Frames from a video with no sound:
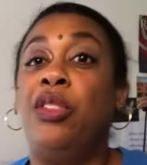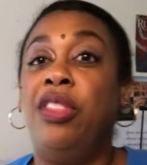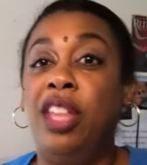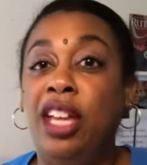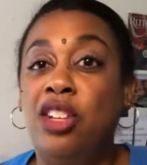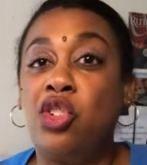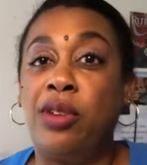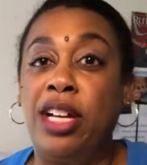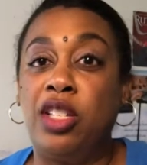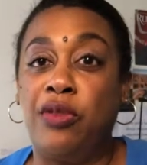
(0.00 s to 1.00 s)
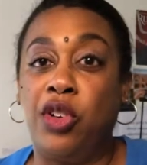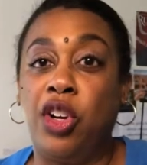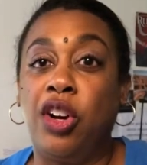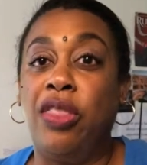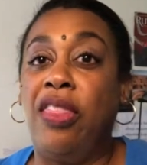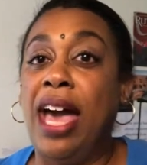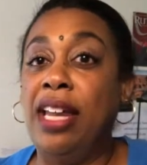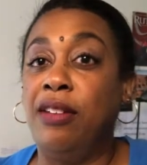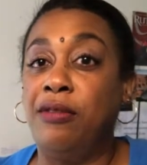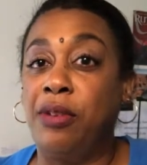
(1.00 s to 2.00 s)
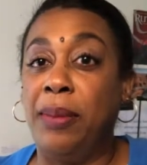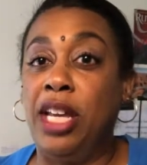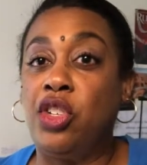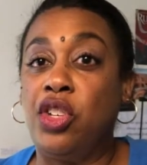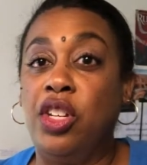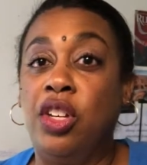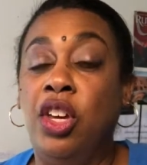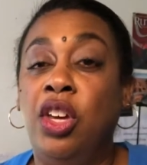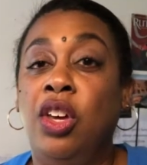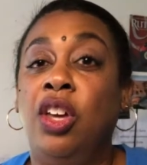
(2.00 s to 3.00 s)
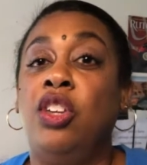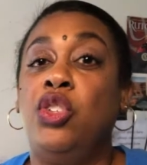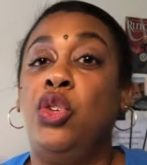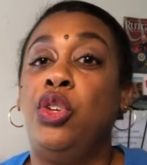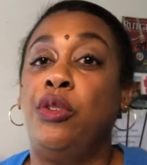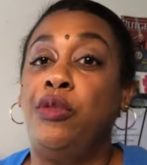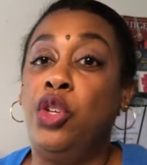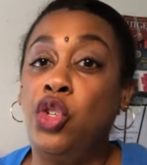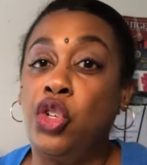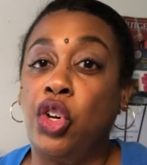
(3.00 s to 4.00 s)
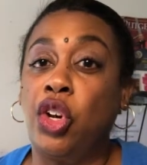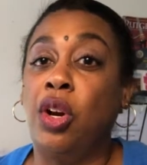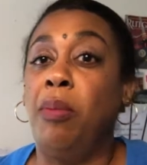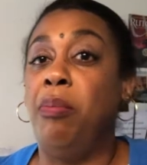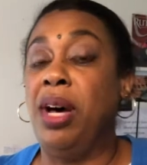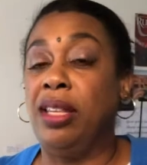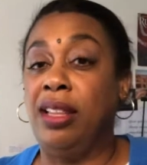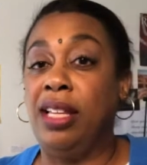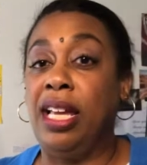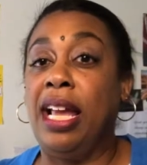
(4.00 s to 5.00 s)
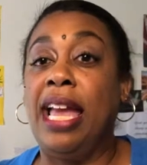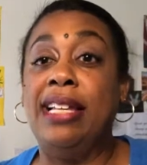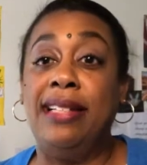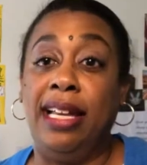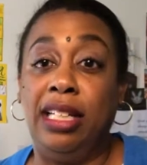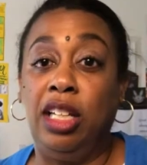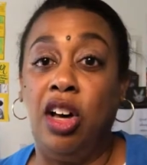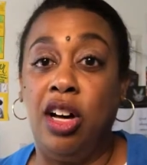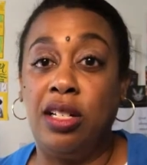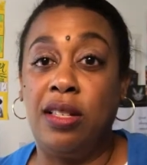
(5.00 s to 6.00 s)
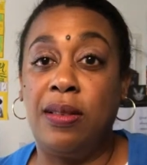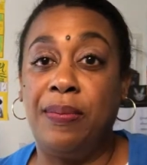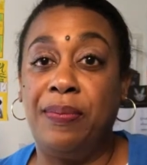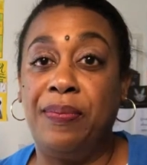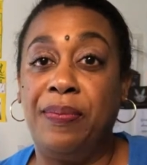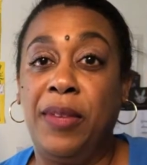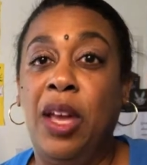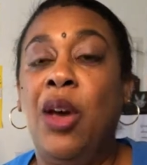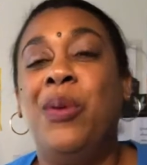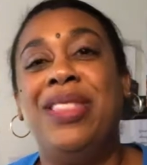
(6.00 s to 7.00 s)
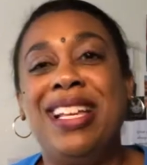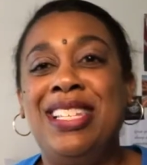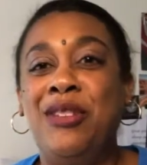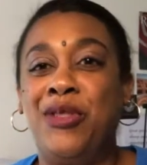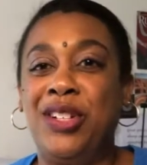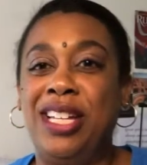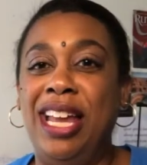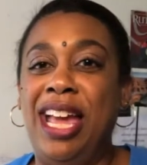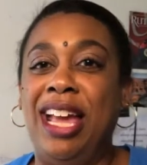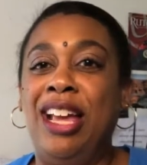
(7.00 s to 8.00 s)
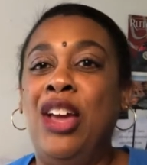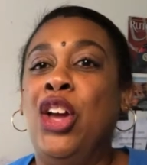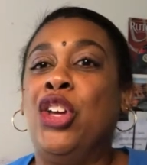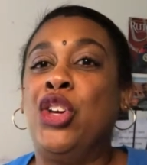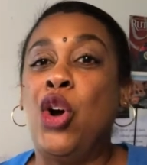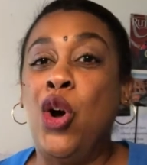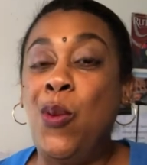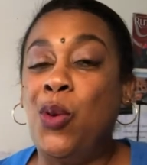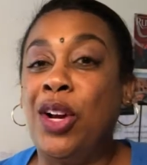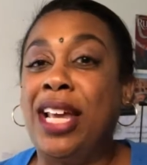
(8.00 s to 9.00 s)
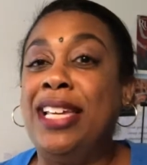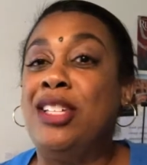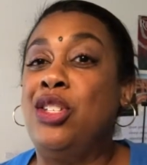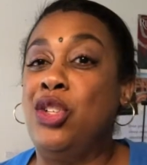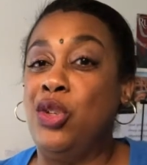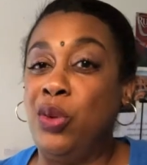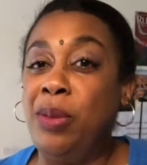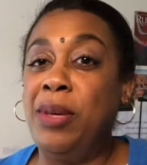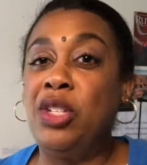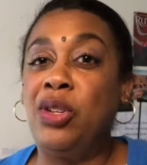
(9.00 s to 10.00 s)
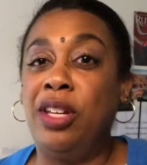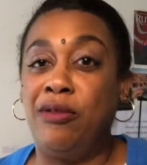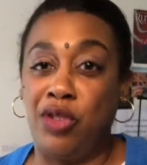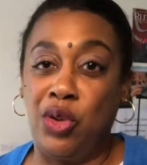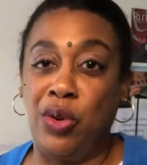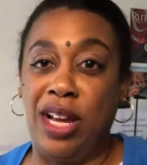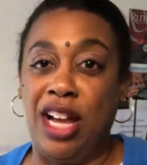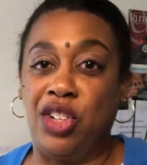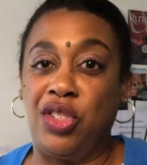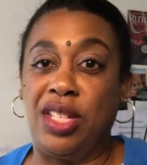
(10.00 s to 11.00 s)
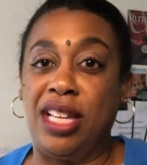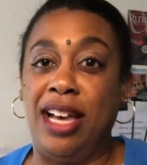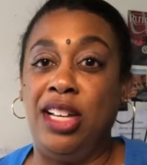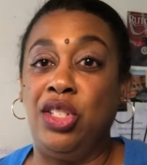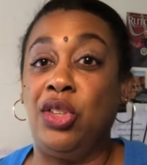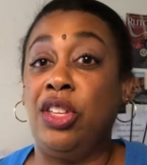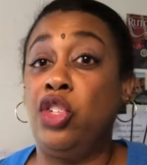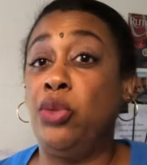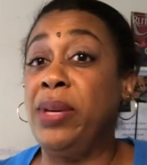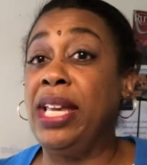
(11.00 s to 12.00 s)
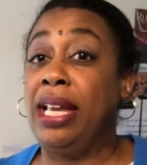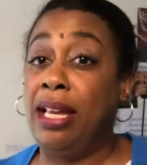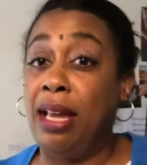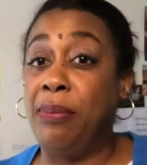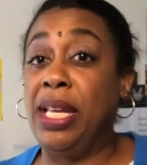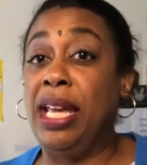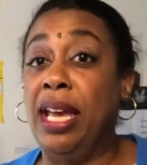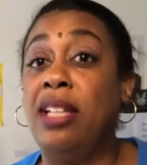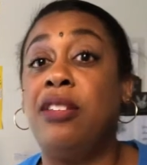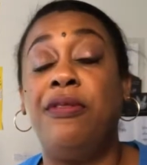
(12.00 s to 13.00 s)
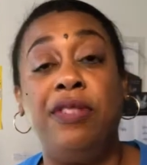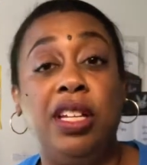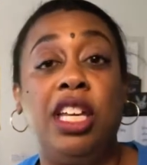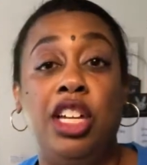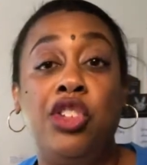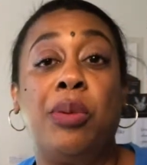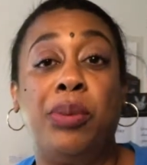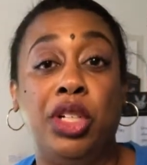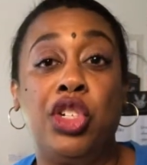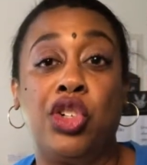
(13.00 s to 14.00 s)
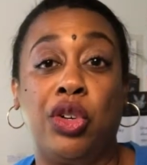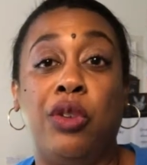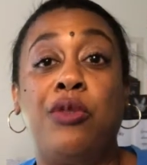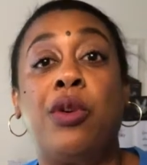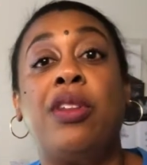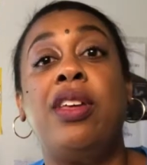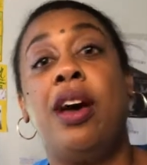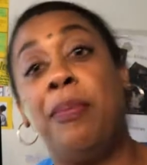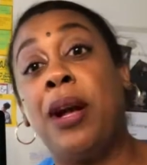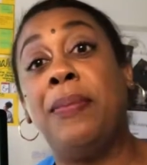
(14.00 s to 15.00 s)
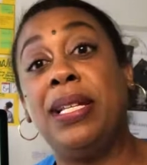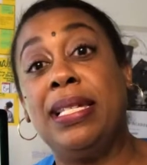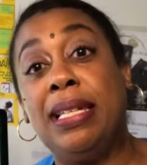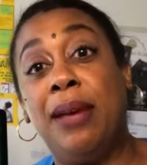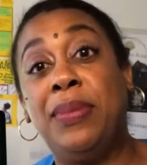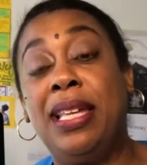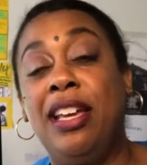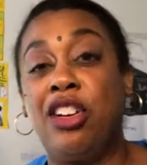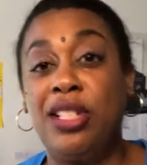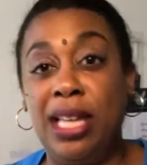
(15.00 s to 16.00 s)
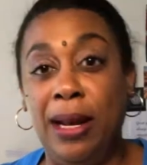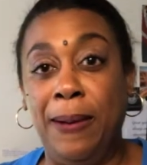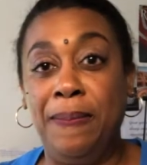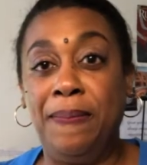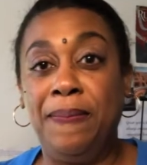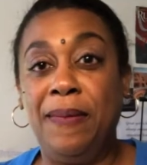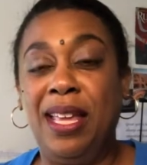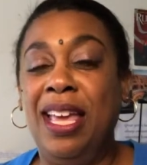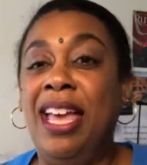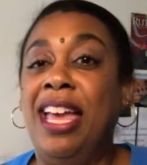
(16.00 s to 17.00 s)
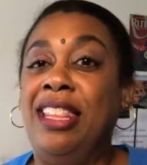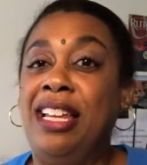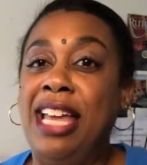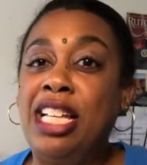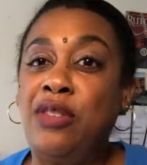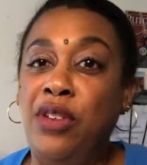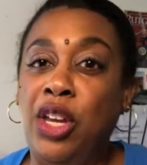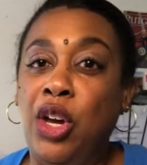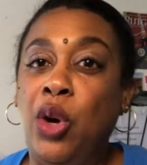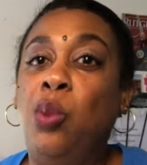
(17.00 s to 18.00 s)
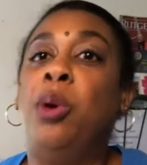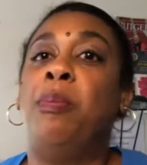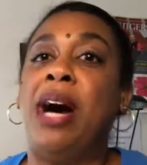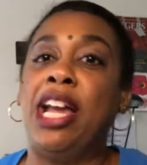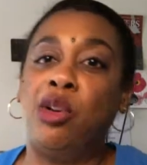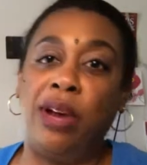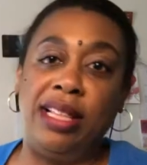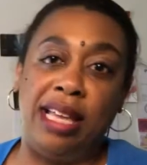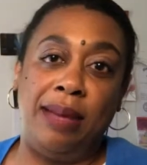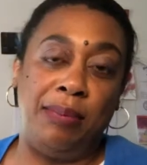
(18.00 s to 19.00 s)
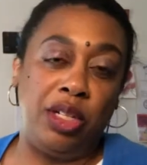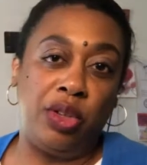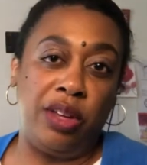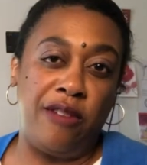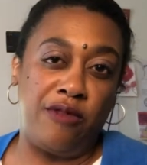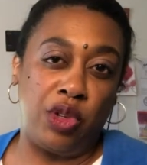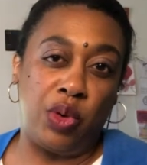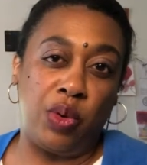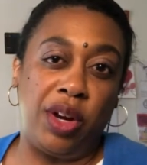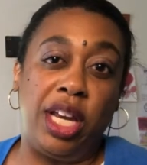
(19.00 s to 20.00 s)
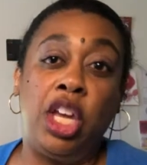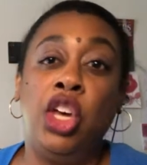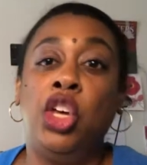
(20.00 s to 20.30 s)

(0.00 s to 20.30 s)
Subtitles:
then transfer that information to your future monthly and daily logs. Well, that's it for today. Your homework is to do the mental inventory exercise so that you can begin to fill in your bullet journal for the upcoming steps in our setup. In the next video, we'll migrate that mental inventory